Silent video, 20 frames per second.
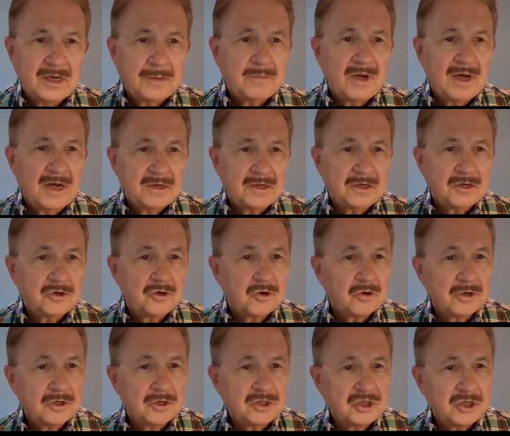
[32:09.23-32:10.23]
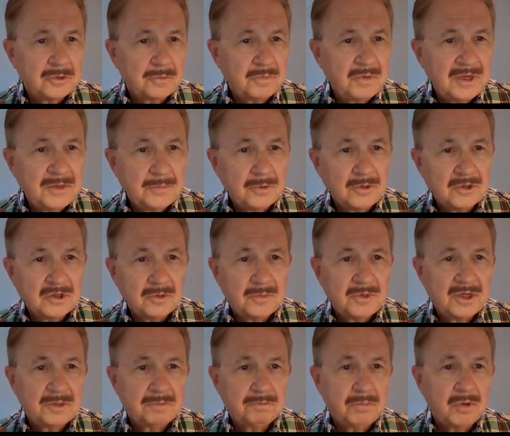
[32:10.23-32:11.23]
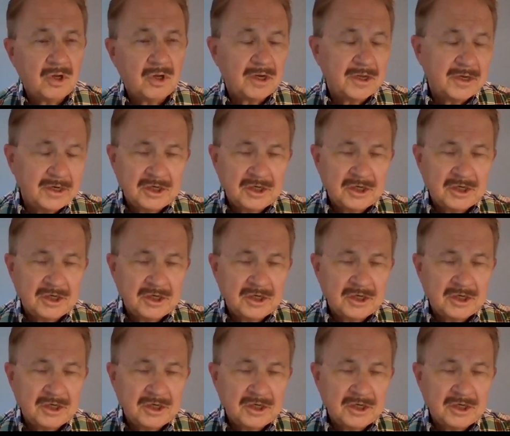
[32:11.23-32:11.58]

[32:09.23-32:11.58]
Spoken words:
I'm not encouraging people to be a bull